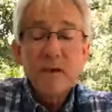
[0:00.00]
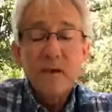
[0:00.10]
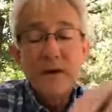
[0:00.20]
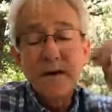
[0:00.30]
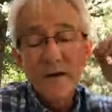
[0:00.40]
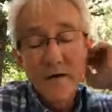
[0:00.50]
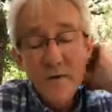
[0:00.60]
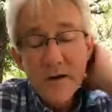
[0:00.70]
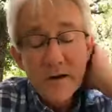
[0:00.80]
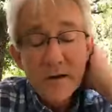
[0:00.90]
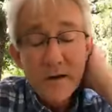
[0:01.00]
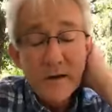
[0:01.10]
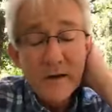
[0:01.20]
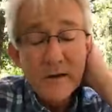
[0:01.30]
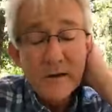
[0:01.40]
It is only
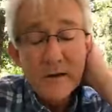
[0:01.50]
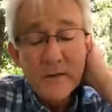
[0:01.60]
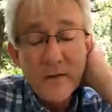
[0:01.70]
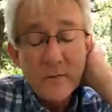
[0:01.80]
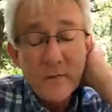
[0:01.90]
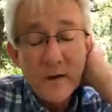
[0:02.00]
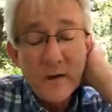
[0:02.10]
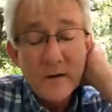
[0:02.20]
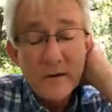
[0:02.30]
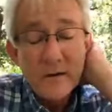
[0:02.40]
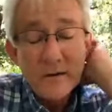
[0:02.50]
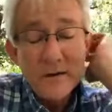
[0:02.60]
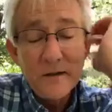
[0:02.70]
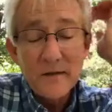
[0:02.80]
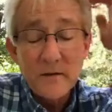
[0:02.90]
in
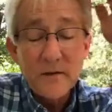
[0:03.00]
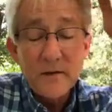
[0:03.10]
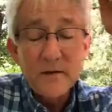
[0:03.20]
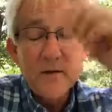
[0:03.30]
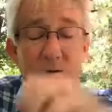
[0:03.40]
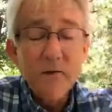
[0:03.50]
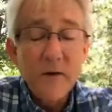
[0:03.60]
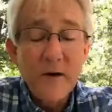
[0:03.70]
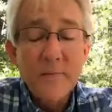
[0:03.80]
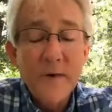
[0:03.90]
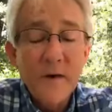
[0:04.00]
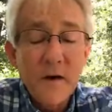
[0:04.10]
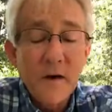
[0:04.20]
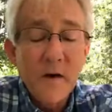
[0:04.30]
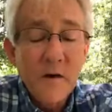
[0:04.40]
the Lord we can put
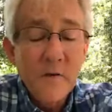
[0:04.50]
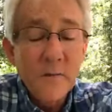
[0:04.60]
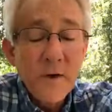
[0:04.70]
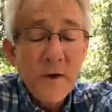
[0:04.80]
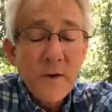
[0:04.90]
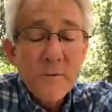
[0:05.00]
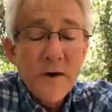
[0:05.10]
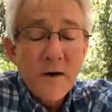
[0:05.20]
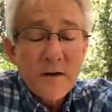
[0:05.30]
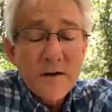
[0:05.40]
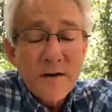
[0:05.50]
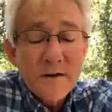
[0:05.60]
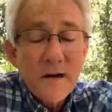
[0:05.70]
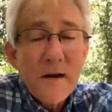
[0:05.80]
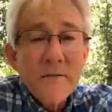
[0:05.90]
our hope, because his
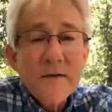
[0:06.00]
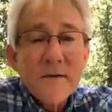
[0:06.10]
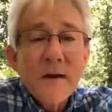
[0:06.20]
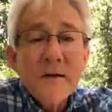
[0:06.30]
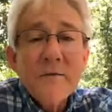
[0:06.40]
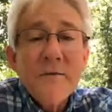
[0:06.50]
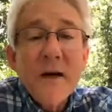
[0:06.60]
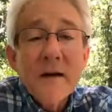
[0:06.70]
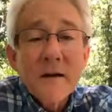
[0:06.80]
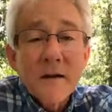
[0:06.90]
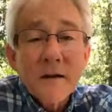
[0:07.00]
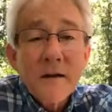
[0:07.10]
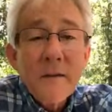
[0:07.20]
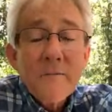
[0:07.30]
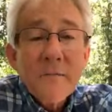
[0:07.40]
love is unfailing.
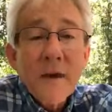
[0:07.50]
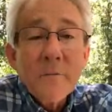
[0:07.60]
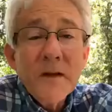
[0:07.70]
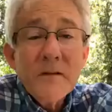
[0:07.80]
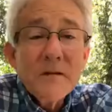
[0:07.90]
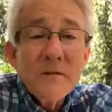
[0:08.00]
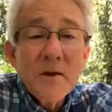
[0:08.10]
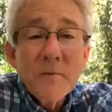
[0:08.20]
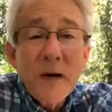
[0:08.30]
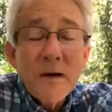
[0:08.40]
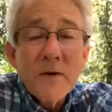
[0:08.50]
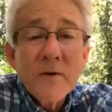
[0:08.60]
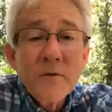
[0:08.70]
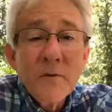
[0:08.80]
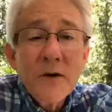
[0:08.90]
That means that no matter
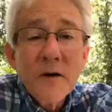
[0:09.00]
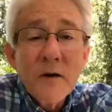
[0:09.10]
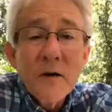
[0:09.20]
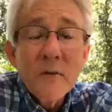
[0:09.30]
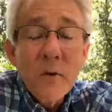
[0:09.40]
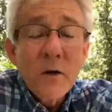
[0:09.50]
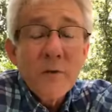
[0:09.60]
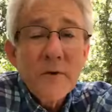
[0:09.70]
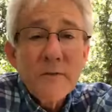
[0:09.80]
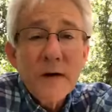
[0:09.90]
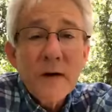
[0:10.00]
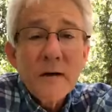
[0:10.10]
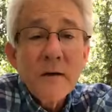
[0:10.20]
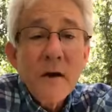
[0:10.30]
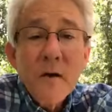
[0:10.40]
who we are, what we've
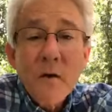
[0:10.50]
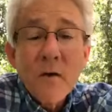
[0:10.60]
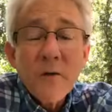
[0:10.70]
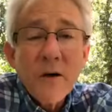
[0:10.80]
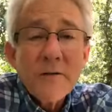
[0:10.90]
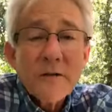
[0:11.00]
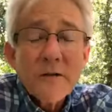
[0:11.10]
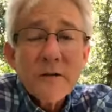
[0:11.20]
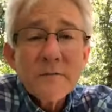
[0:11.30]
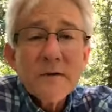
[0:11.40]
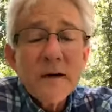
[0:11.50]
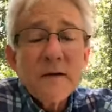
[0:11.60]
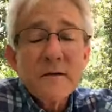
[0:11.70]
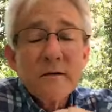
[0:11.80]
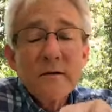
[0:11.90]
done, or what the
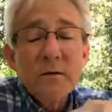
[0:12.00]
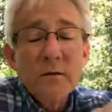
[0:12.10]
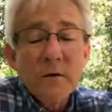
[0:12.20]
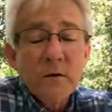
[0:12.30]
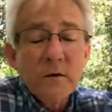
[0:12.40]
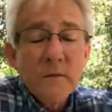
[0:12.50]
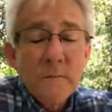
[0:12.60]
circumstances of the world,